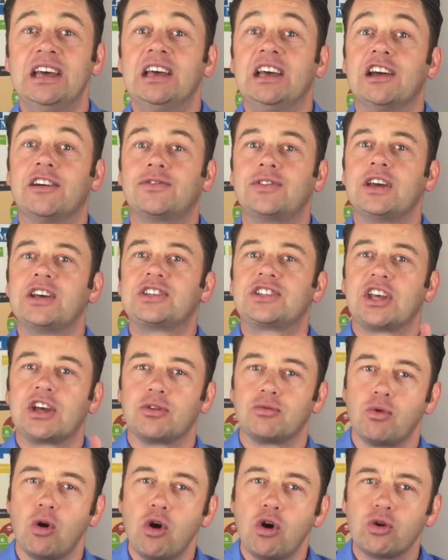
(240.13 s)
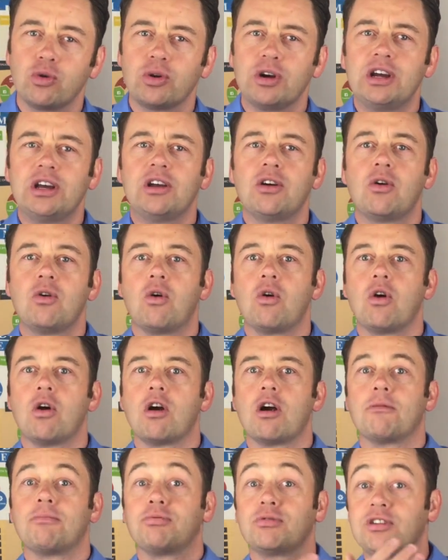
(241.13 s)
If they say Rotary
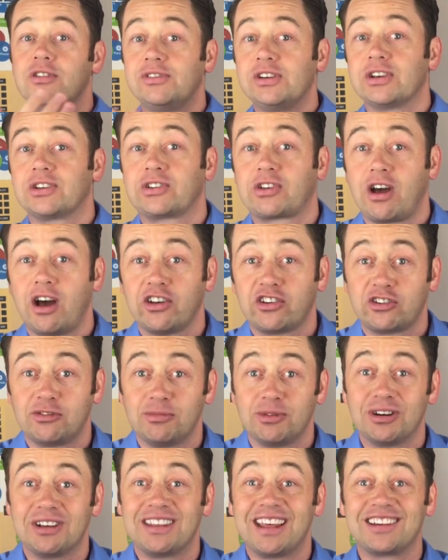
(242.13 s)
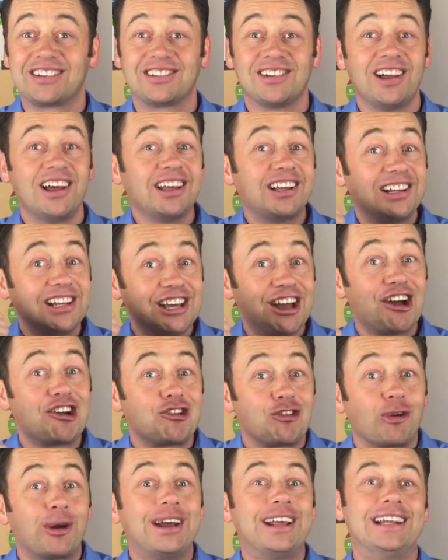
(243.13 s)
or previous customer, that's likely a
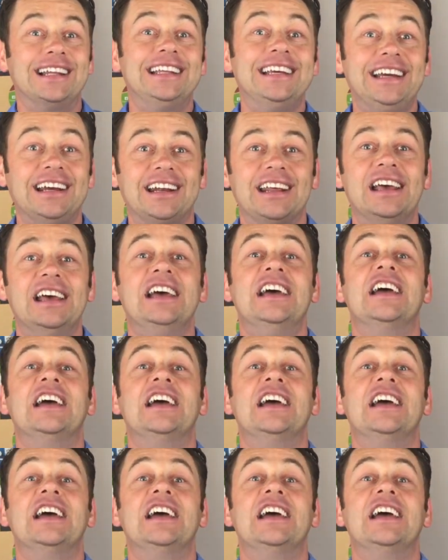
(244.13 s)
great lead.